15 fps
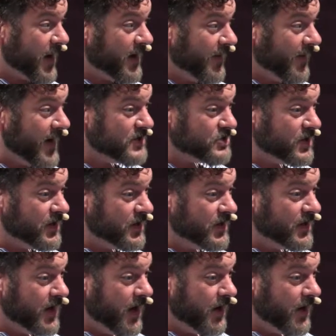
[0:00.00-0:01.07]

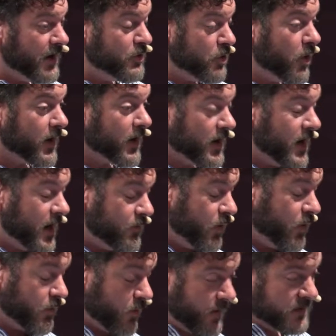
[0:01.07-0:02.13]
collection in New York and
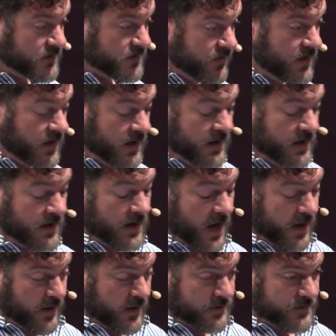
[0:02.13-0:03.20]
what remains of it in
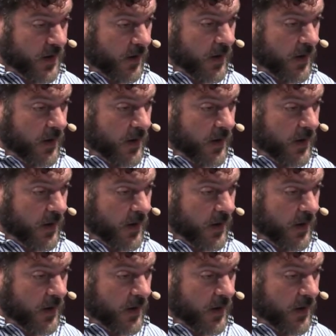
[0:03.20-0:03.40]
Highclere as well,